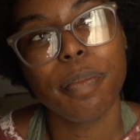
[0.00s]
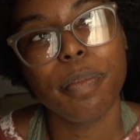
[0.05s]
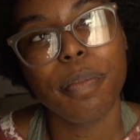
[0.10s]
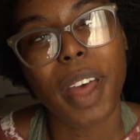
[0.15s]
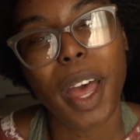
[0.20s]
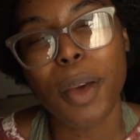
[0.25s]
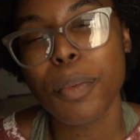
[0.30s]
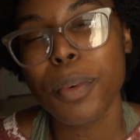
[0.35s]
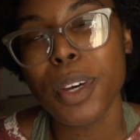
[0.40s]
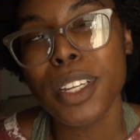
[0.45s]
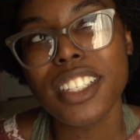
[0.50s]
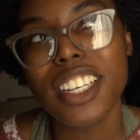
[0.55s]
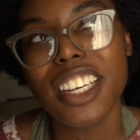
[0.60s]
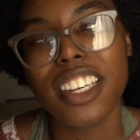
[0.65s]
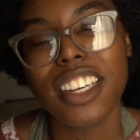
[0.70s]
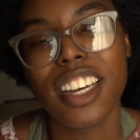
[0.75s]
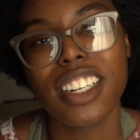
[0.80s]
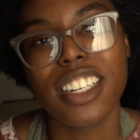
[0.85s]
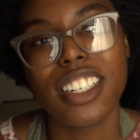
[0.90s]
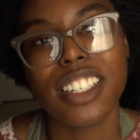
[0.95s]
I wasn't
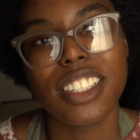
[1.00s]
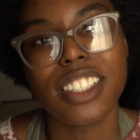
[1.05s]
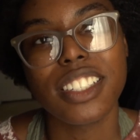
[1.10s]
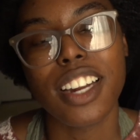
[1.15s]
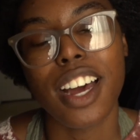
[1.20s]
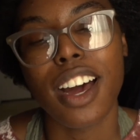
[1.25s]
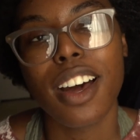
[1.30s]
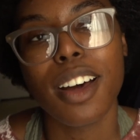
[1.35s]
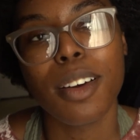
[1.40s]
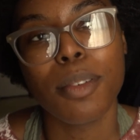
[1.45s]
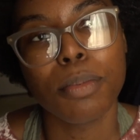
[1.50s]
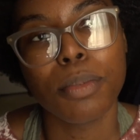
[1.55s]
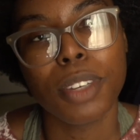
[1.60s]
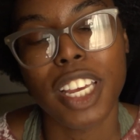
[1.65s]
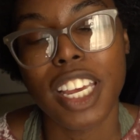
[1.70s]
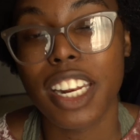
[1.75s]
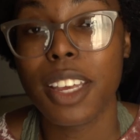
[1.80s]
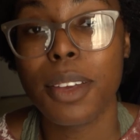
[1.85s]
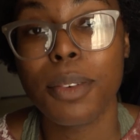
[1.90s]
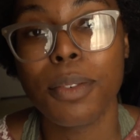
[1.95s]
gonna stop
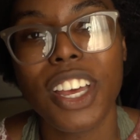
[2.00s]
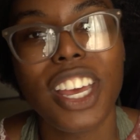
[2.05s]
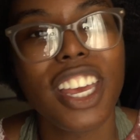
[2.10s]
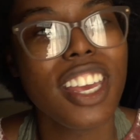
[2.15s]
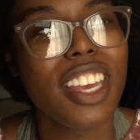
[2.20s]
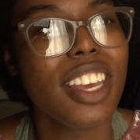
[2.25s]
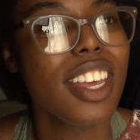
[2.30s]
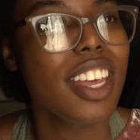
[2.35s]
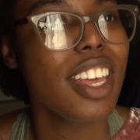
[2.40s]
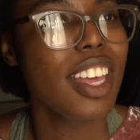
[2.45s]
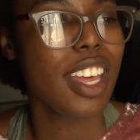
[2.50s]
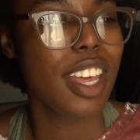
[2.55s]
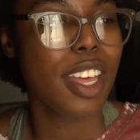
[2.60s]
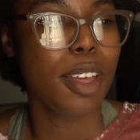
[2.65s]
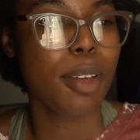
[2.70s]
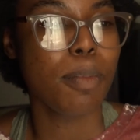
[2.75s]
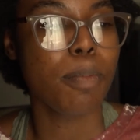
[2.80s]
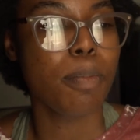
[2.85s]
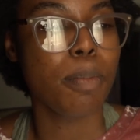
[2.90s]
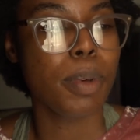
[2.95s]
anyway,
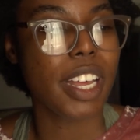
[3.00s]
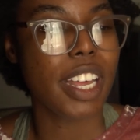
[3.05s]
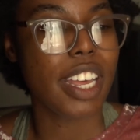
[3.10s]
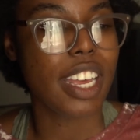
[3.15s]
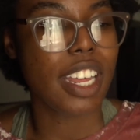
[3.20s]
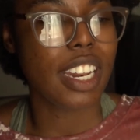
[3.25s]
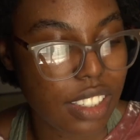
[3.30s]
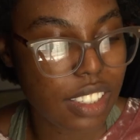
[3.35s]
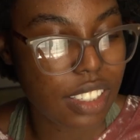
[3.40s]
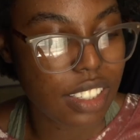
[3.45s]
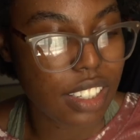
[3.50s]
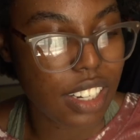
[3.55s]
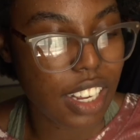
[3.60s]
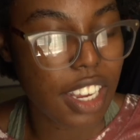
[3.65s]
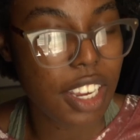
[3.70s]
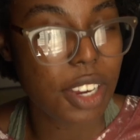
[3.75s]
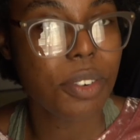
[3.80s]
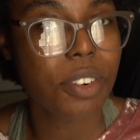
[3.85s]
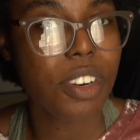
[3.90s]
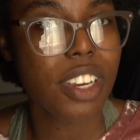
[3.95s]
but
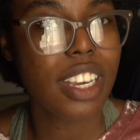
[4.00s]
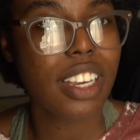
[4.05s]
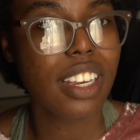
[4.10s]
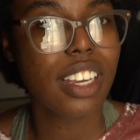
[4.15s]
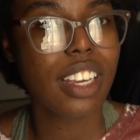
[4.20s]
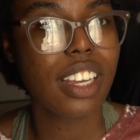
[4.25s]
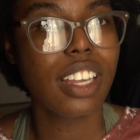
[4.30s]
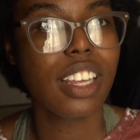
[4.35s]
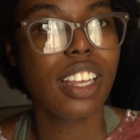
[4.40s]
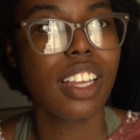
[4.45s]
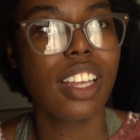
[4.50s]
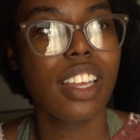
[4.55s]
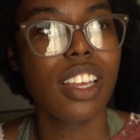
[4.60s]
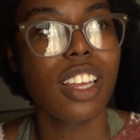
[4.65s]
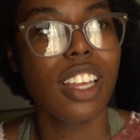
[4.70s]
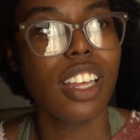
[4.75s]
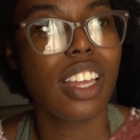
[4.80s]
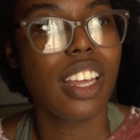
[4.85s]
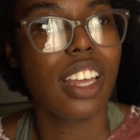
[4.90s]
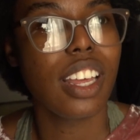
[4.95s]
hearing
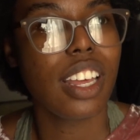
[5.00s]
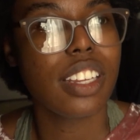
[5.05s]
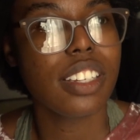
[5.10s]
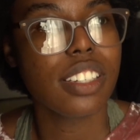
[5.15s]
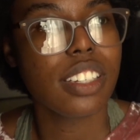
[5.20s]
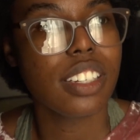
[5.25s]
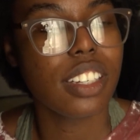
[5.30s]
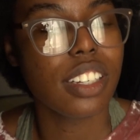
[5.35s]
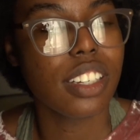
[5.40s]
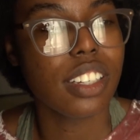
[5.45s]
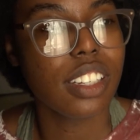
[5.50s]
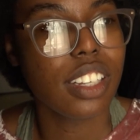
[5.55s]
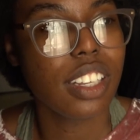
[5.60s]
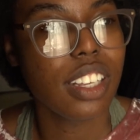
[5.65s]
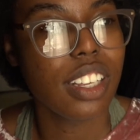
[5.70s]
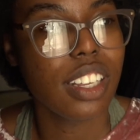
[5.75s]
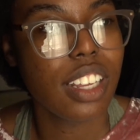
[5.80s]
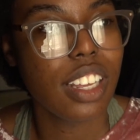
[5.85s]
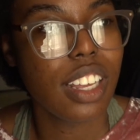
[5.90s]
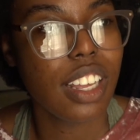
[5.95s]
as a
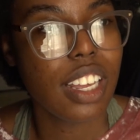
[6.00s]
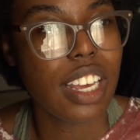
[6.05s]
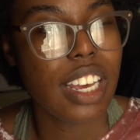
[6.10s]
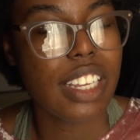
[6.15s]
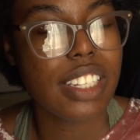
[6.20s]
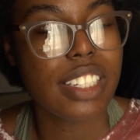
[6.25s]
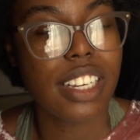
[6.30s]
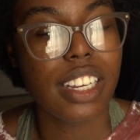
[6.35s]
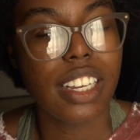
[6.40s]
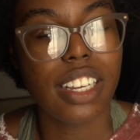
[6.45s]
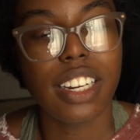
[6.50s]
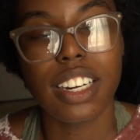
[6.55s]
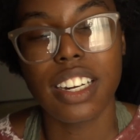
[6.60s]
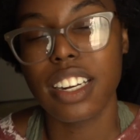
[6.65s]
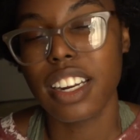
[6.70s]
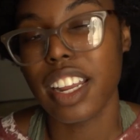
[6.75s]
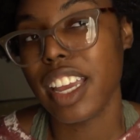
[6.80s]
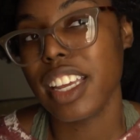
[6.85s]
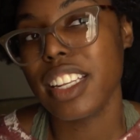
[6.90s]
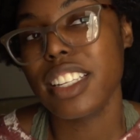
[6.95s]
as
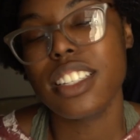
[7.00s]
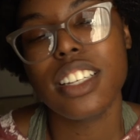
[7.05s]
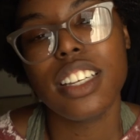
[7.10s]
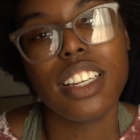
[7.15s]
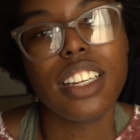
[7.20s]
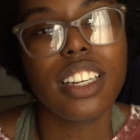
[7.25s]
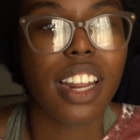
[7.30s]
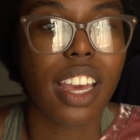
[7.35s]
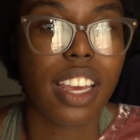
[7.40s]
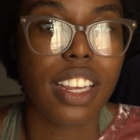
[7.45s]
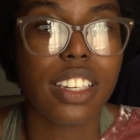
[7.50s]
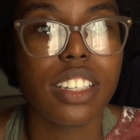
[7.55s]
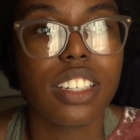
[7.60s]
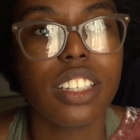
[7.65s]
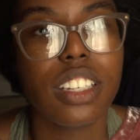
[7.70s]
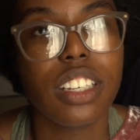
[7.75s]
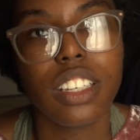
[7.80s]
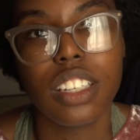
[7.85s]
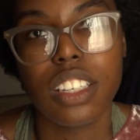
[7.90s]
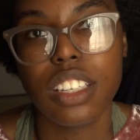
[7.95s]
an 18,
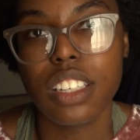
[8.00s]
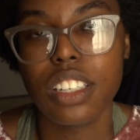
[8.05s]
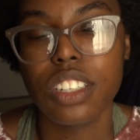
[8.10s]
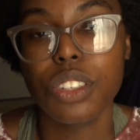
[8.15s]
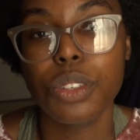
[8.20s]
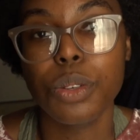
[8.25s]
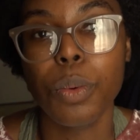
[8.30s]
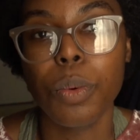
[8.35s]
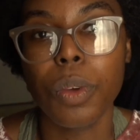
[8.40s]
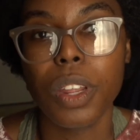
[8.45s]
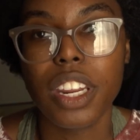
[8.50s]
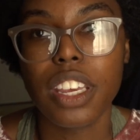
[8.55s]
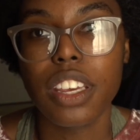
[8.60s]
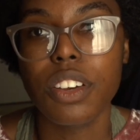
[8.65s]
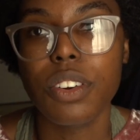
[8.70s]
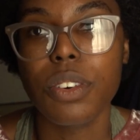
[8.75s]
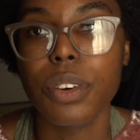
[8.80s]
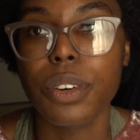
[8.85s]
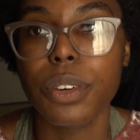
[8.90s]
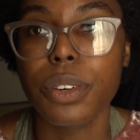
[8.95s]
19, 20
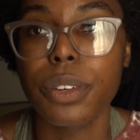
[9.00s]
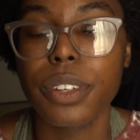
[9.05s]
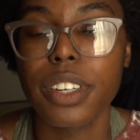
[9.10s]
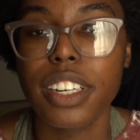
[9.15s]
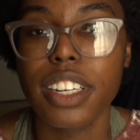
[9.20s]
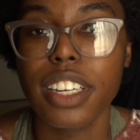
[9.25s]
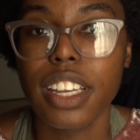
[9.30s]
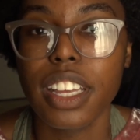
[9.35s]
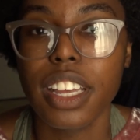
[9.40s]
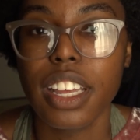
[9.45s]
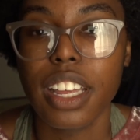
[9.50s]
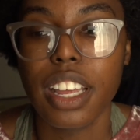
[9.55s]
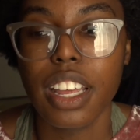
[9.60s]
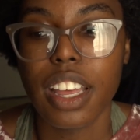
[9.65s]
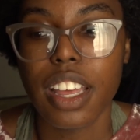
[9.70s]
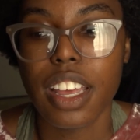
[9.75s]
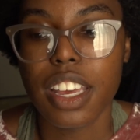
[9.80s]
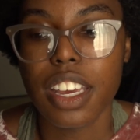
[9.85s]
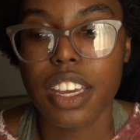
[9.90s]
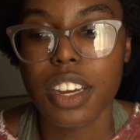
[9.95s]
year old
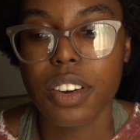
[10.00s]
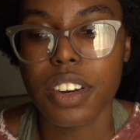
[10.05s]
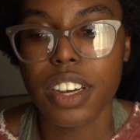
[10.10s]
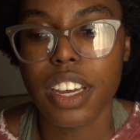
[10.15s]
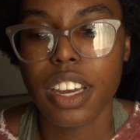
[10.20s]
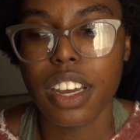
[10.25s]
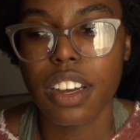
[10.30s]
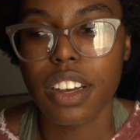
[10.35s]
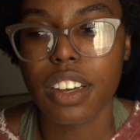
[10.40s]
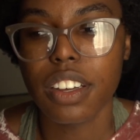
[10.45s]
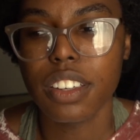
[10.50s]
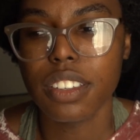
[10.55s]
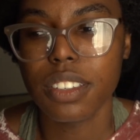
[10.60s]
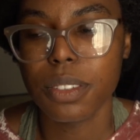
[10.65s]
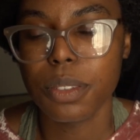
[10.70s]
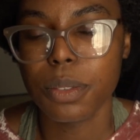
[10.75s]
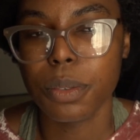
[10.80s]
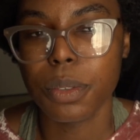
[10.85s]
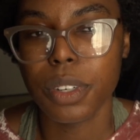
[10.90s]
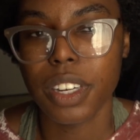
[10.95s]
hearing,
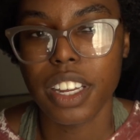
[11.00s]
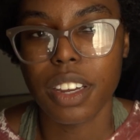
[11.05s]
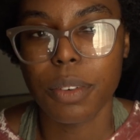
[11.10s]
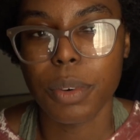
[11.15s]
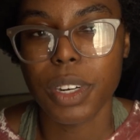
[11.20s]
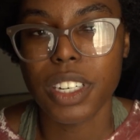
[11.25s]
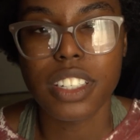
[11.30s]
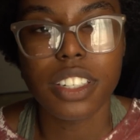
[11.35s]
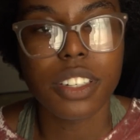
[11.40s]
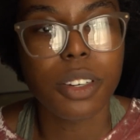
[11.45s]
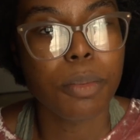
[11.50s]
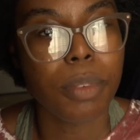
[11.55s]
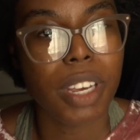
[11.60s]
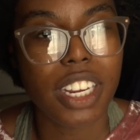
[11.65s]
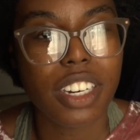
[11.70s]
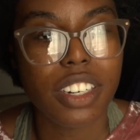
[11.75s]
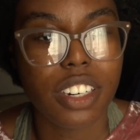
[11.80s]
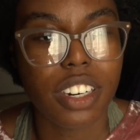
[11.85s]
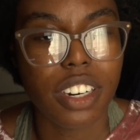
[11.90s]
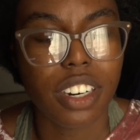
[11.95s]
oh, what, what's your
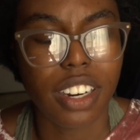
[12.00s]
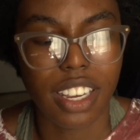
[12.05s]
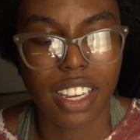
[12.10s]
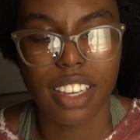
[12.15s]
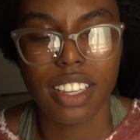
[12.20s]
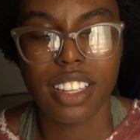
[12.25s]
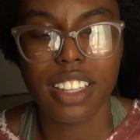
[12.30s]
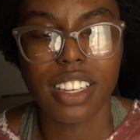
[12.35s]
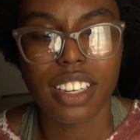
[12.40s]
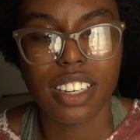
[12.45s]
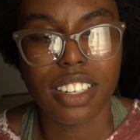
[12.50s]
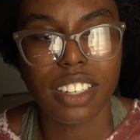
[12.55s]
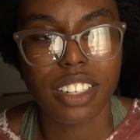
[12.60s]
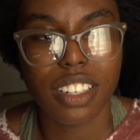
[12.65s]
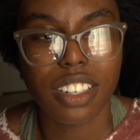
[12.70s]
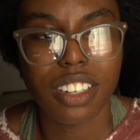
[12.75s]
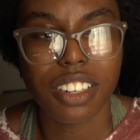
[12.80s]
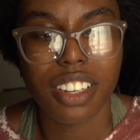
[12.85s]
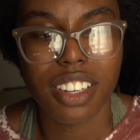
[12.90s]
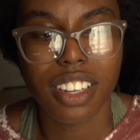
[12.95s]
major?
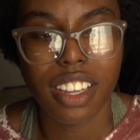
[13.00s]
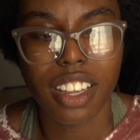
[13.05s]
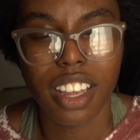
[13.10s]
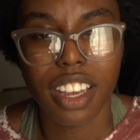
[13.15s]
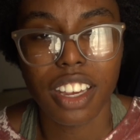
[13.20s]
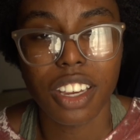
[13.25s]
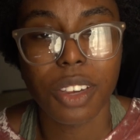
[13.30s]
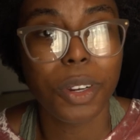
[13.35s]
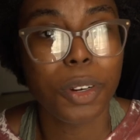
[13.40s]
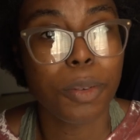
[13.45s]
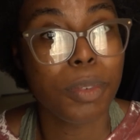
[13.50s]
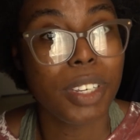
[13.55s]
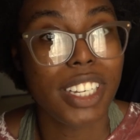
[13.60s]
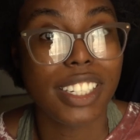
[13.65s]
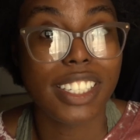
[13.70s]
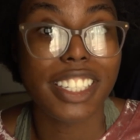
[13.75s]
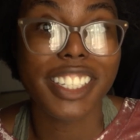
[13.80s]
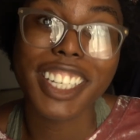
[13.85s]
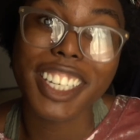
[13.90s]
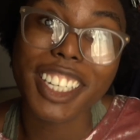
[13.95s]
English. You want to be a
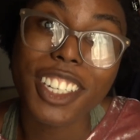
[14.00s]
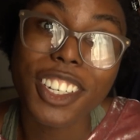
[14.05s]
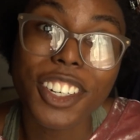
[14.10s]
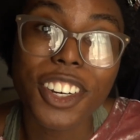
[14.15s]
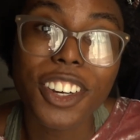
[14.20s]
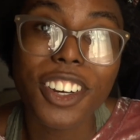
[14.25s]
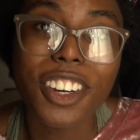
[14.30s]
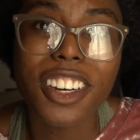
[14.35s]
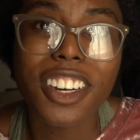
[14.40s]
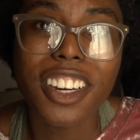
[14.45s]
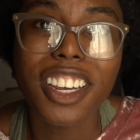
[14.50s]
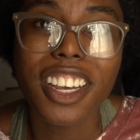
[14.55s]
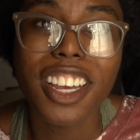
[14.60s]
teacher?